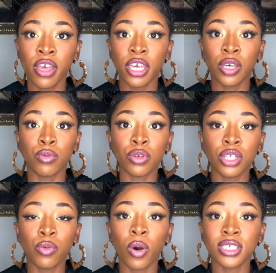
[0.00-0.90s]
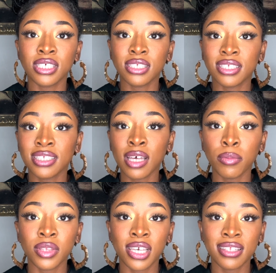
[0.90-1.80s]
It really wasn't
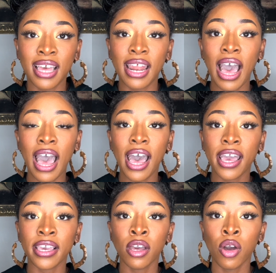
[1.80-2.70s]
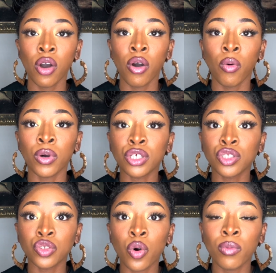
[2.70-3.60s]
something that I would
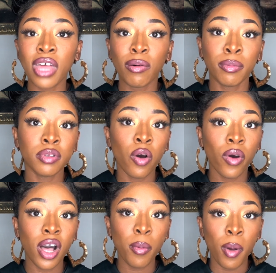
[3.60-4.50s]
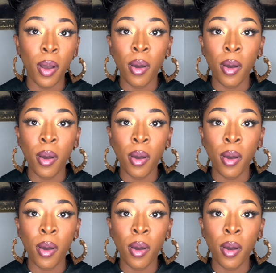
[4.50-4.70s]
assume that would blow up,